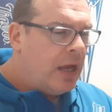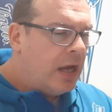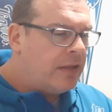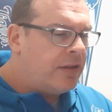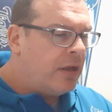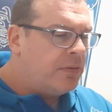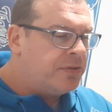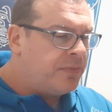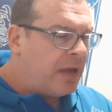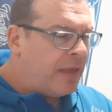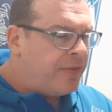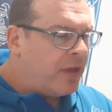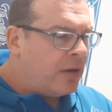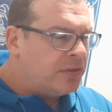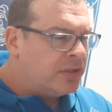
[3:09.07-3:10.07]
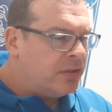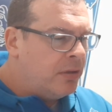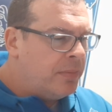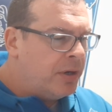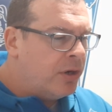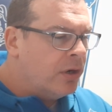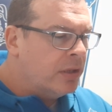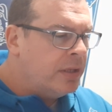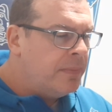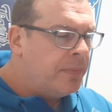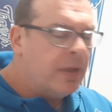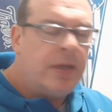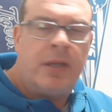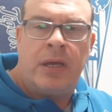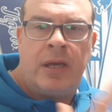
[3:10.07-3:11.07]
I thought it was a little bit early,
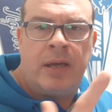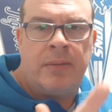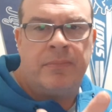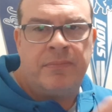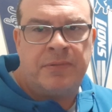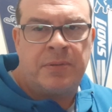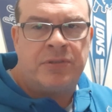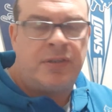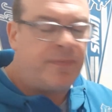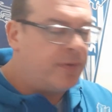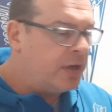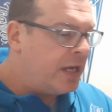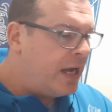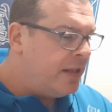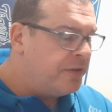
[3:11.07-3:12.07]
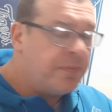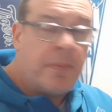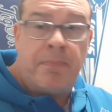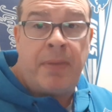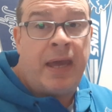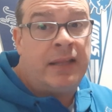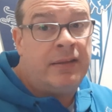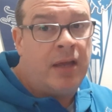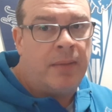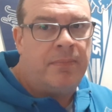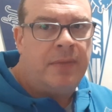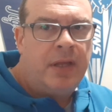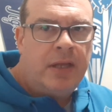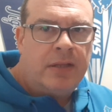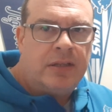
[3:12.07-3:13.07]
but especially for a guy that's been banged
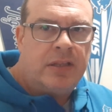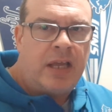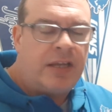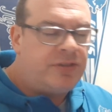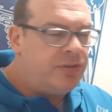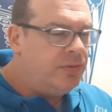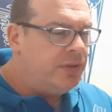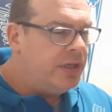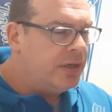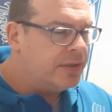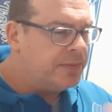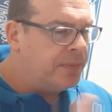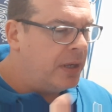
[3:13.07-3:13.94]
up the last 2 years.